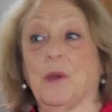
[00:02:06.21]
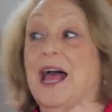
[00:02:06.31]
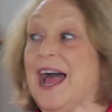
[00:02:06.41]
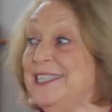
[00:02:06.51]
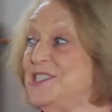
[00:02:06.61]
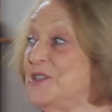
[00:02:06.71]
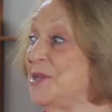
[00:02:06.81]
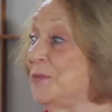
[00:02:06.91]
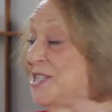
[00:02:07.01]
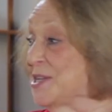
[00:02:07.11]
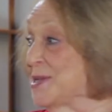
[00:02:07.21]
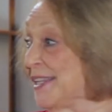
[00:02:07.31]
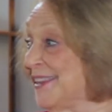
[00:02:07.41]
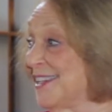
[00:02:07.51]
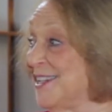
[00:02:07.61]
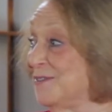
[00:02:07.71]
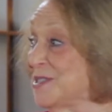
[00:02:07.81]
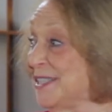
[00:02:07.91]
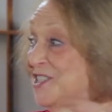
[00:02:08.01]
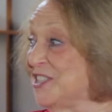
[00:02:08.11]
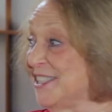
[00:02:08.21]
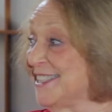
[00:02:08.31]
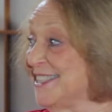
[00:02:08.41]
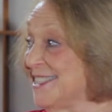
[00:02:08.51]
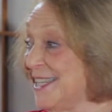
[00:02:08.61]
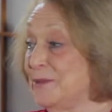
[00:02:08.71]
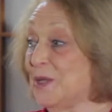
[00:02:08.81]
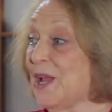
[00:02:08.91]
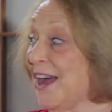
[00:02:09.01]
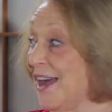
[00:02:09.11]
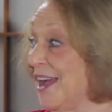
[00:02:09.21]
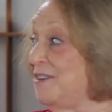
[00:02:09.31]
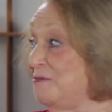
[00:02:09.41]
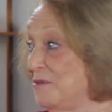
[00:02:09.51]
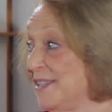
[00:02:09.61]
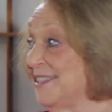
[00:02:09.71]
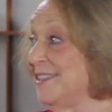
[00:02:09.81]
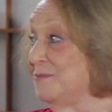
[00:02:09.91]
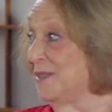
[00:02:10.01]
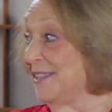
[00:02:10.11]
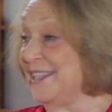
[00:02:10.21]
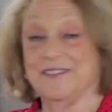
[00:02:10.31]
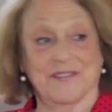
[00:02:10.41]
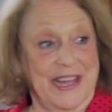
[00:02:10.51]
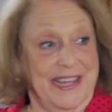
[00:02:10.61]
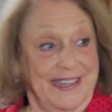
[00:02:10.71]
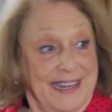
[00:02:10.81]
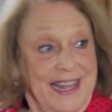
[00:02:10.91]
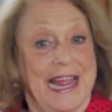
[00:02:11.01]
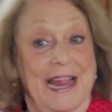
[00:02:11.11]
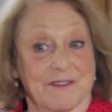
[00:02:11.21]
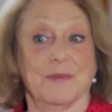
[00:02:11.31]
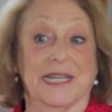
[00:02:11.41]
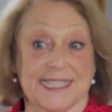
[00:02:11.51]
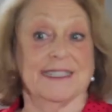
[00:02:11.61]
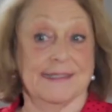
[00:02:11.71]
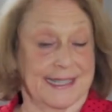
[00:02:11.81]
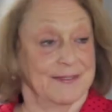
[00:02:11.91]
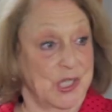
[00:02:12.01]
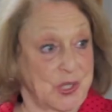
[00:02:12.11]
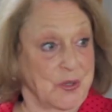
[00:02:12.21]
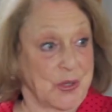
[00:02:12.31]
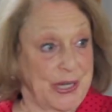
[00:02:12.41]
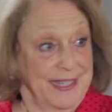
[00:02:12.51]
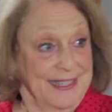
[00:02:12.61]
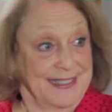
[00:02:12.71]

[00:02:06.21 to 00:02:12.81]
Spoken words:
well, I do think, we just had that conversation at the table. I really believe that everybody does have a story.